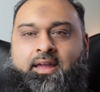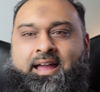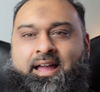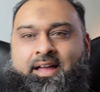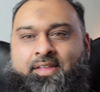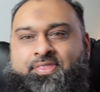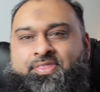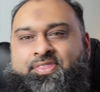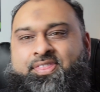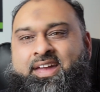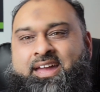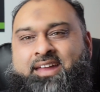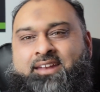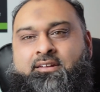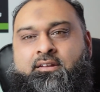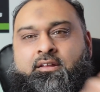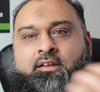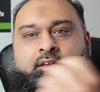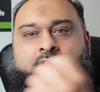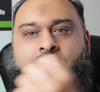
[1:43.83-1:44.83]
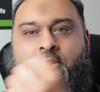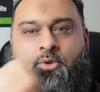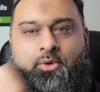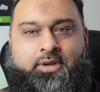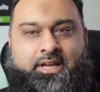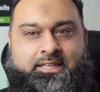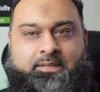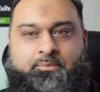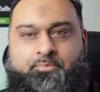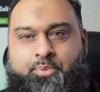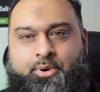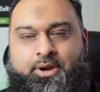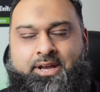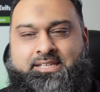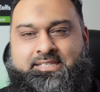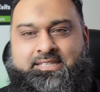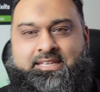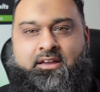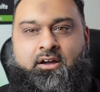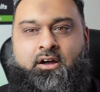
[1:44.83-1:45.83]
and then look at the
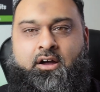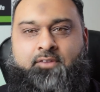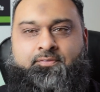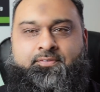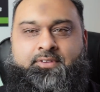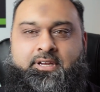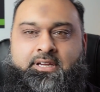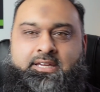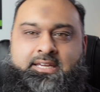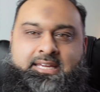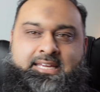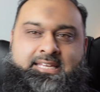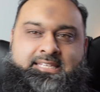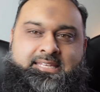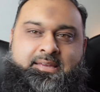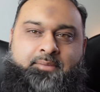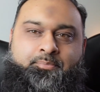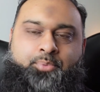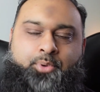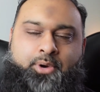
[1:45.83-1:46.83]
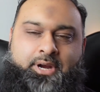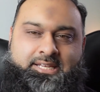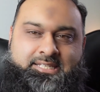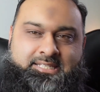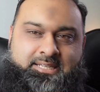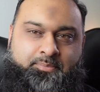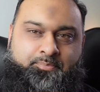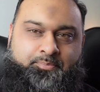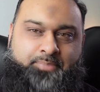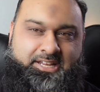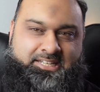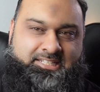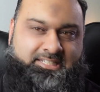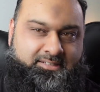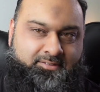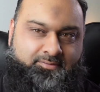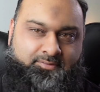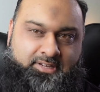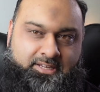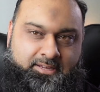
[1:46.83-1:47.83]
price thereafter. Is it priced
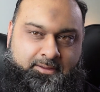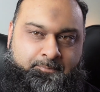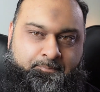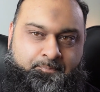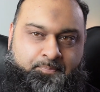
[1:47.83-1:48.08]
competitively?